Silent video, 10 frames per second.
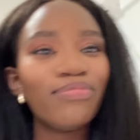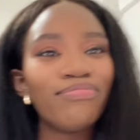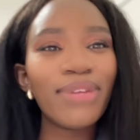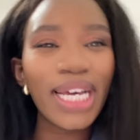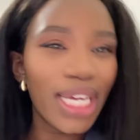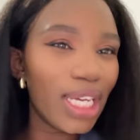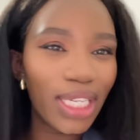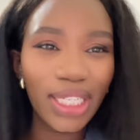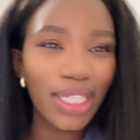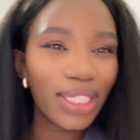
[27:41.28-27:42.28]

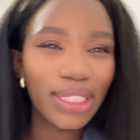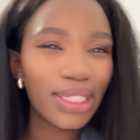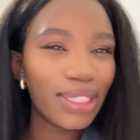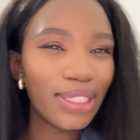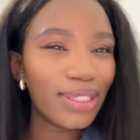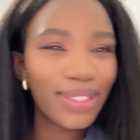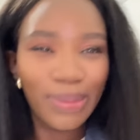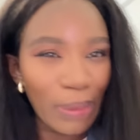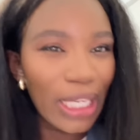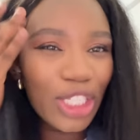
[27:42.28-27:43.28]
my
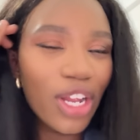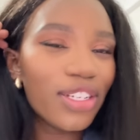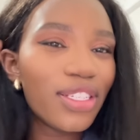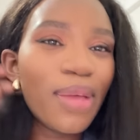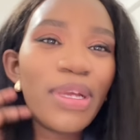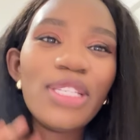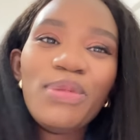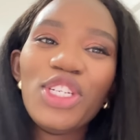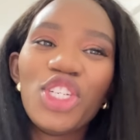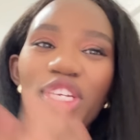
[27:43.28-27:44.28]
speech i'll just say my
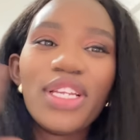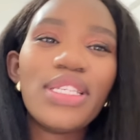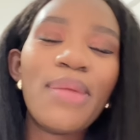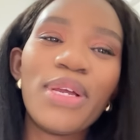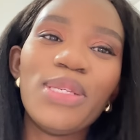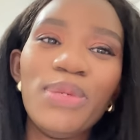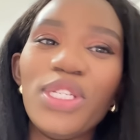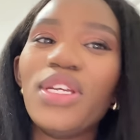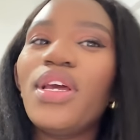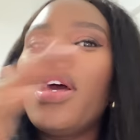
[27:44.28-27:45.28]
speech let's say my speech
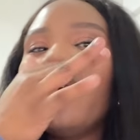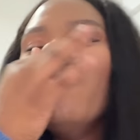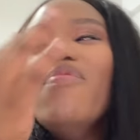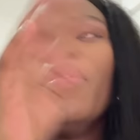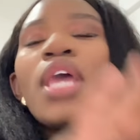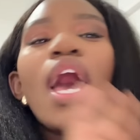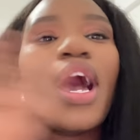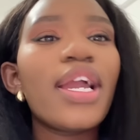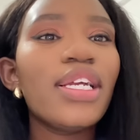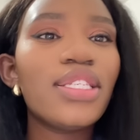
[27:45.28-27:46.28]

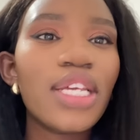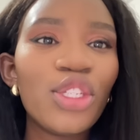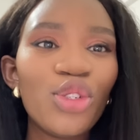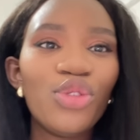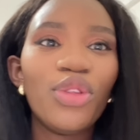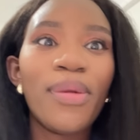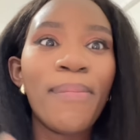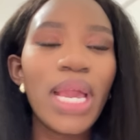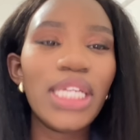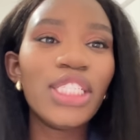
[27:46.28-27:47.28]
i sent it to the
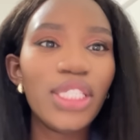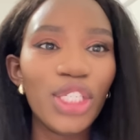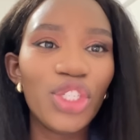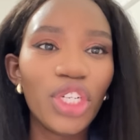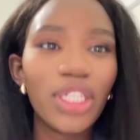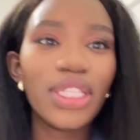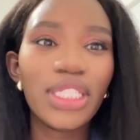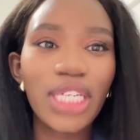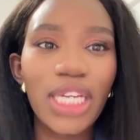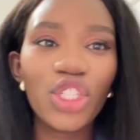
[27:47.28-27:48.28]
main teacher the
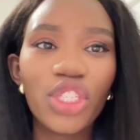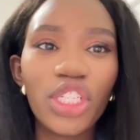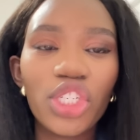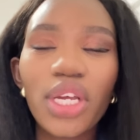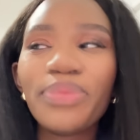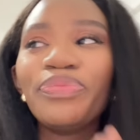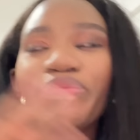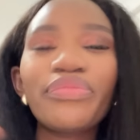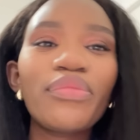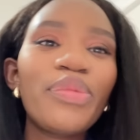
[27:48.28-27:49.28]
chinese teacher
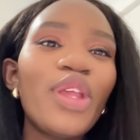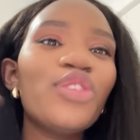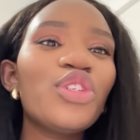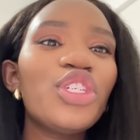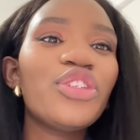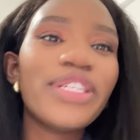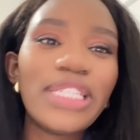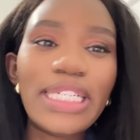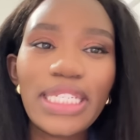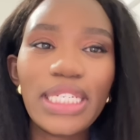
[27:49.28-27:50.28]
so she
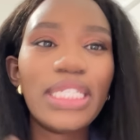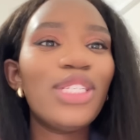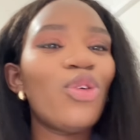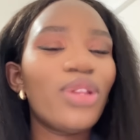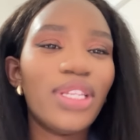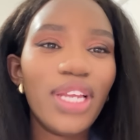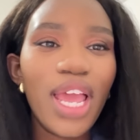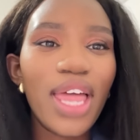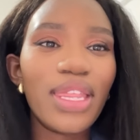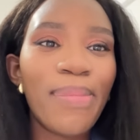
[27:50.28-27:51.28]
translated it told
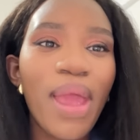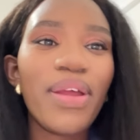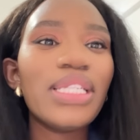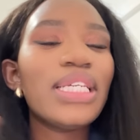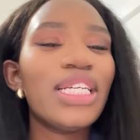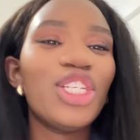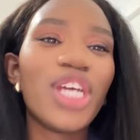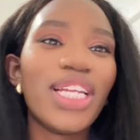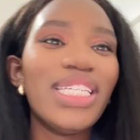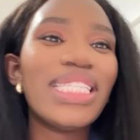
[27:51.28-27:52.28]
the parents in
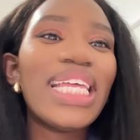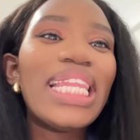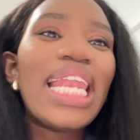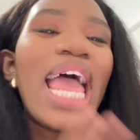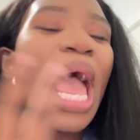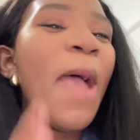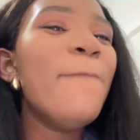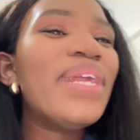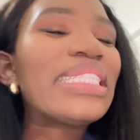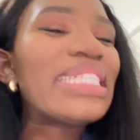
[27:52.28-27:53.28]
chinese and then
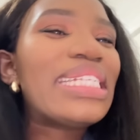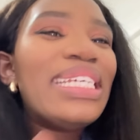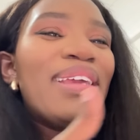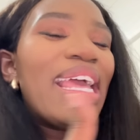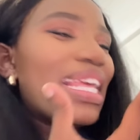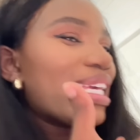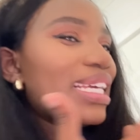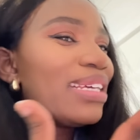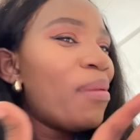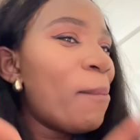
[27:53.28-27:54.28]
basically
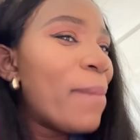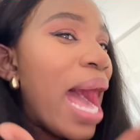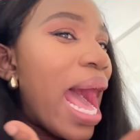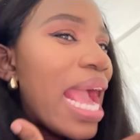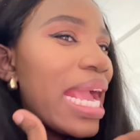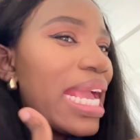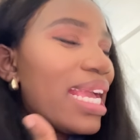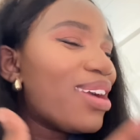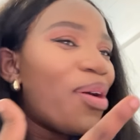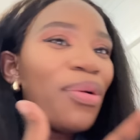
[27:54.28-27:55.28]
you know, my
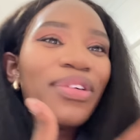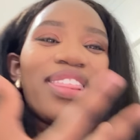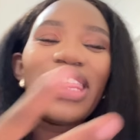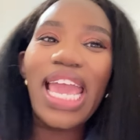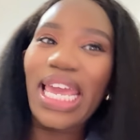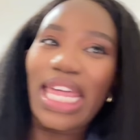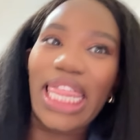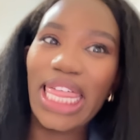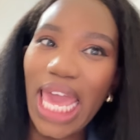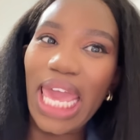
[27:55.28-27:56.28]
thing
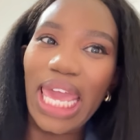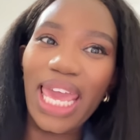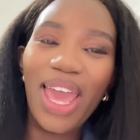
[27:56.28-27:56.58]
there